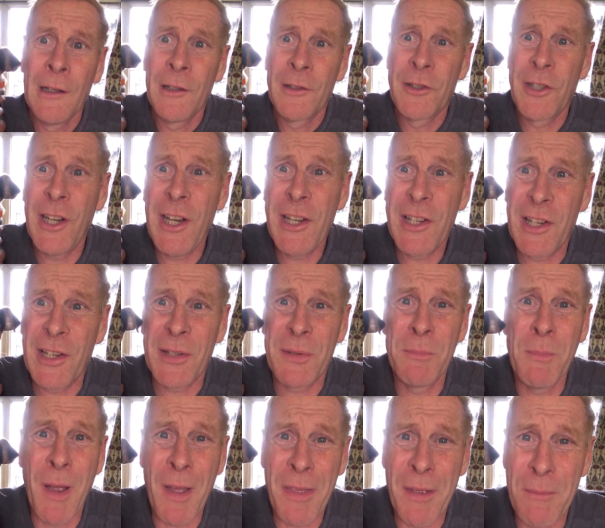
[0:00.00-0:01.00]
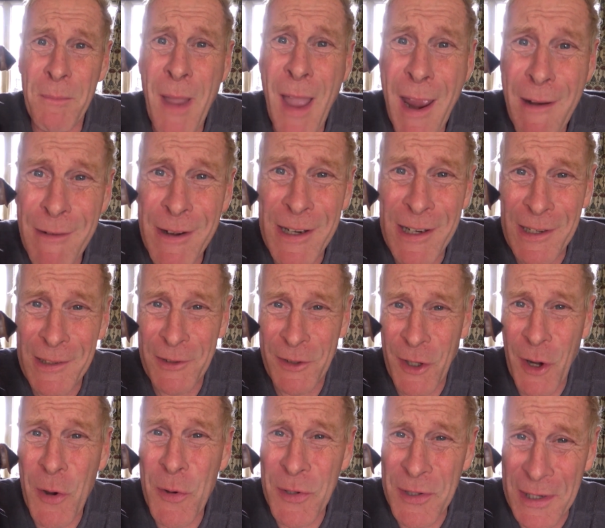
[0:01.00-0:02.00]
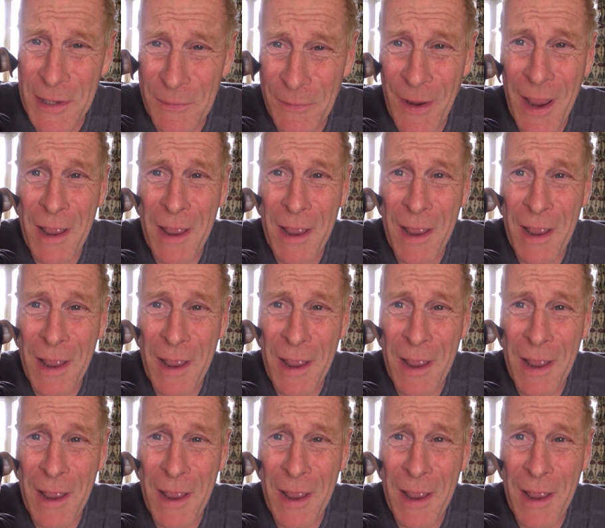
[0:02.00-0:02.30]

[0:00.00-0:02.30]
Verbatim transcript: Jesus, Mother Mary and Joseph